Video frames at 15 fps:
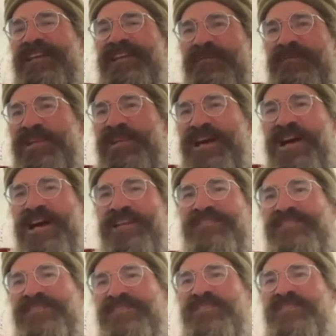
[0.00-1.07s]
get behind
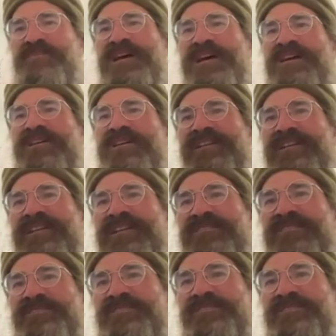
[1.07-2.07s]
this somehow. I can't